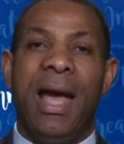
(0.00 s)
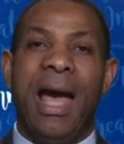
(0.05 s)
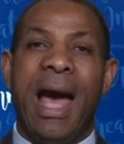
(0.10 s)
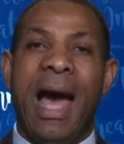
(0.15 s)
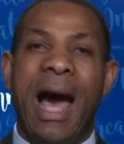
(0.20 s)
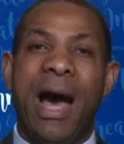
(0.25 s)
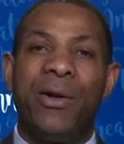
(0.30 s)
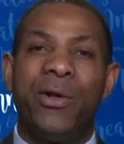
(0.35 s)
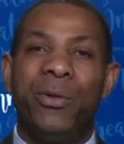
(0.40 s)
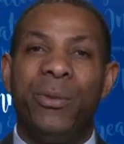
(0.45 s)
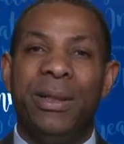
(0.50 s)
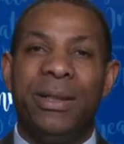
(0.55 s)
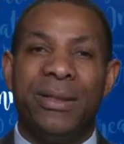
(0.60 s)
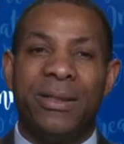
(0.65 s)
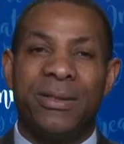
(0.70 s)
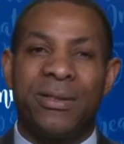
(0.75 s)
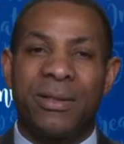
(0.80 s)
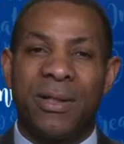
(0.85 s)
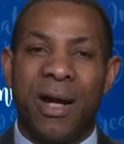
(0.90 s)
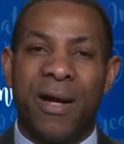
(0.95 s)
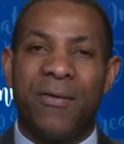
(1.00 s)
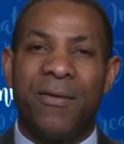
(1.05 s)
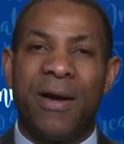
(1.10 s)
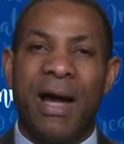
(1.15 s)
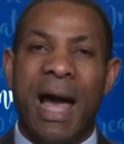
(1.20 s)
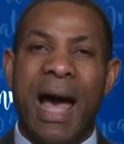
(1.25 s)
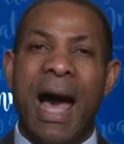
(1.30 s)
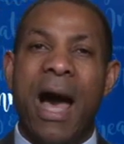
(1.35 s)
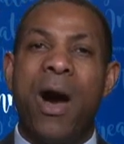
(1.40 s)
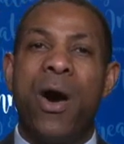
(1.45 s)
How do we
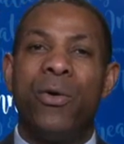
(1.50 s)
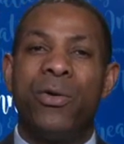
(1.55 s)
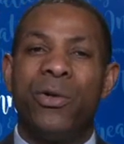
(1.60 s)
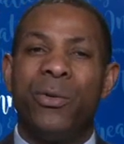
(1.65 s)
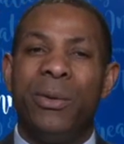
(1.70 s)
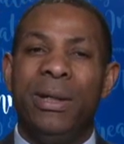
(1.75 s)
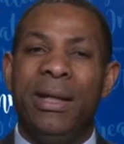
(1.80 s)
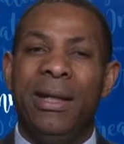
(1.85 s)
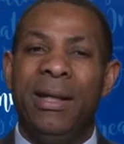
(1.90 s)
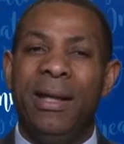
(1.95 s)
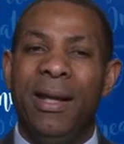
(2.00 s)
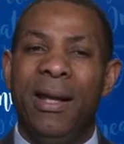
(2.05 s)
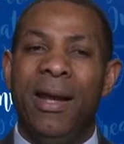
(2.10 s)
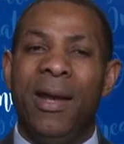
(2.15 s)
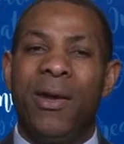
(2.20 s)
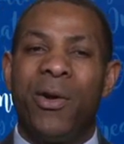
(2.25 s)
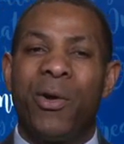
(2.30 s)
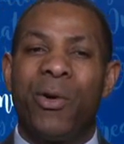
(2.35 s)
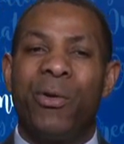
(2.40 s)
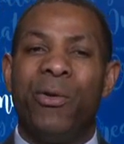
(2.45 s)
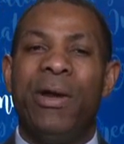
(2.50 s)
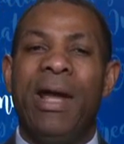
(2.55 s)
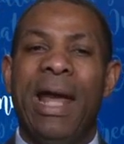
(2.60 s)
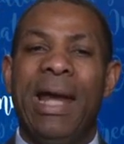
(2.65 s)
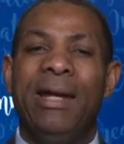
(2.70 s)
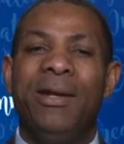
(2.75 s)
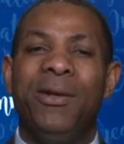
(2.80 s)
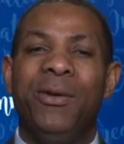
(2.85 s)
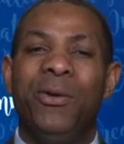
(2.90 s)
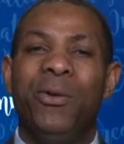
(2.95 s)
discover? How do we
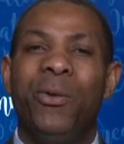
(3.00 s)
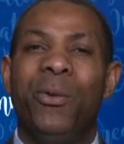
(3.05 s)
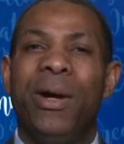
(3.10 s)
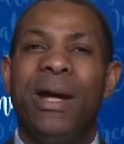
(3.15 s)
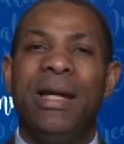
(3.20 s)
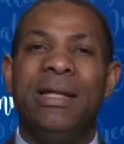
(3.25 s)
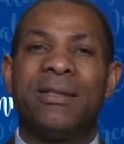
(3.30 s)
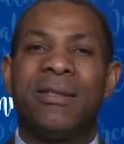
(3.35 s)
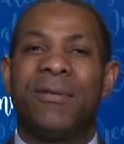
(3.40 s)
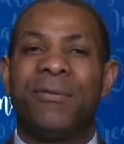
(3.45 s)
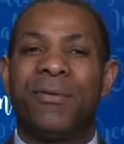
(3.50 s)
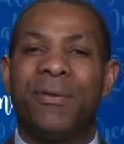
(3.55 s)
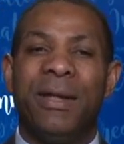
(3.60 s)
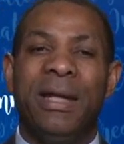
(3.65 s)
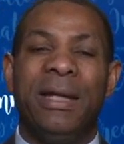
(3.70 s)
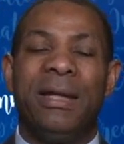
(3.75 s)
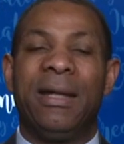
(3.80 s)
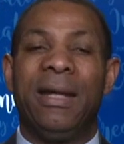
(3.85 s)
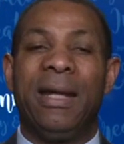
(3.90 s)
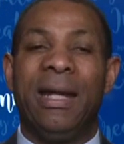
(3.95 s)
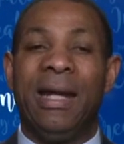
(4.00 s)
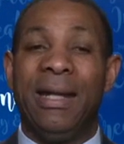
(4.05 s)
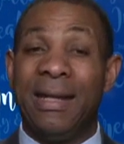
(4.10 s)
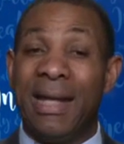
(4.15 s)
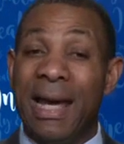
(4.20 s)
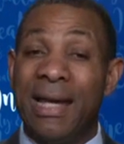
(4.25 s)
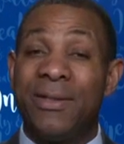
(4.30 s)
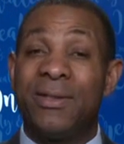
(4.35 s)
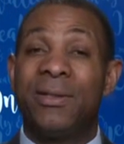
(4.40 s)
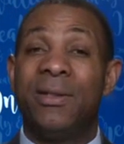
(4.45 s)
create new ways of thinking? And
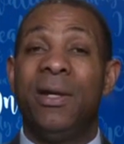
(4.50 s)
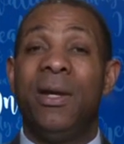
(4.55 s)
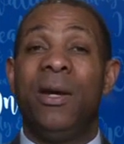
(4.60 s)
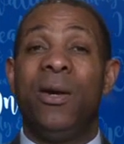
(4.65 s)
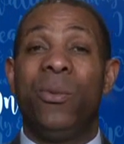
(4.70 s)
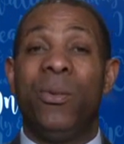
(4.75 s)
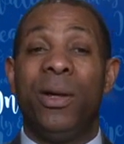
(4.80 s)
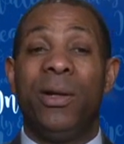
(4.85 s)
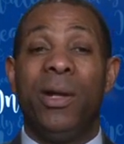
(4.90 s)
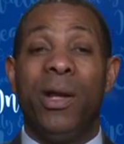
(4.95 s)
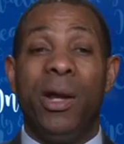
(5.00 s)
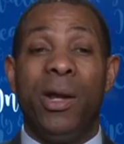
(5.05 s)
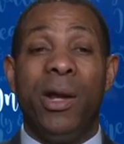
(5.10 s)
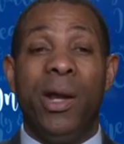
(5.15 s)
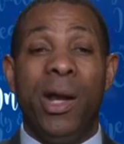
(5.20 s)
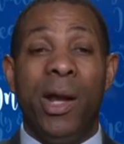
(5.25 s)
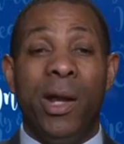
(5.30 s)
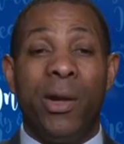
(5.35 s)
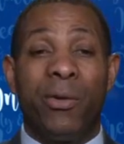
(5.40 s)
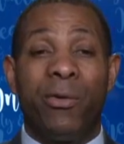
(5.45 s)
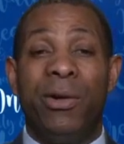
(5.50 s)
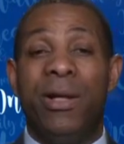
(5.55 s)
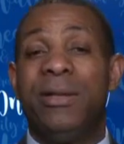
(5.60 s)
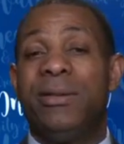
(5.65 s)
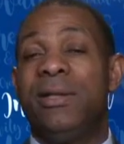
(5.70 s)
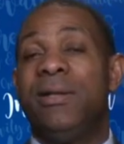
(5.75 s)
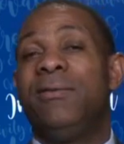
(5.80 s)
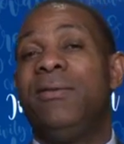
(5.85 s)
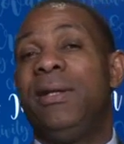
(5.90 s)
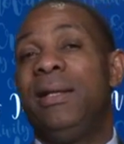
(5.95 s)
that's what
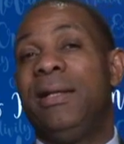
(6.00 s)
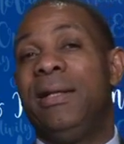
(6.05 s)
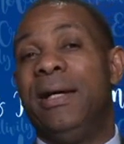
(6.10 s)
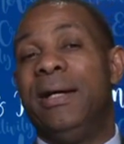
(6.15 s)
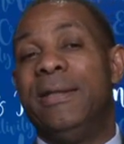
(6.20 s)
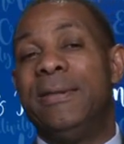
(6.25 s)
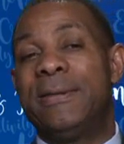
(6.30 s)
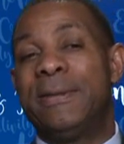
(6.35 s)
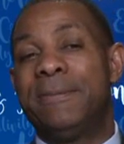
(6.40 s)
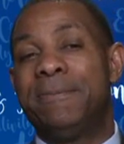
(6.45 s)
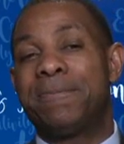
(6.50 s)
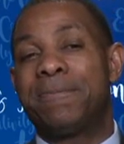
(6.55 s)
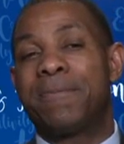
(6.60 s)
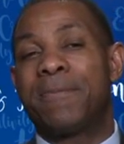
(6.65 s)
creativity does.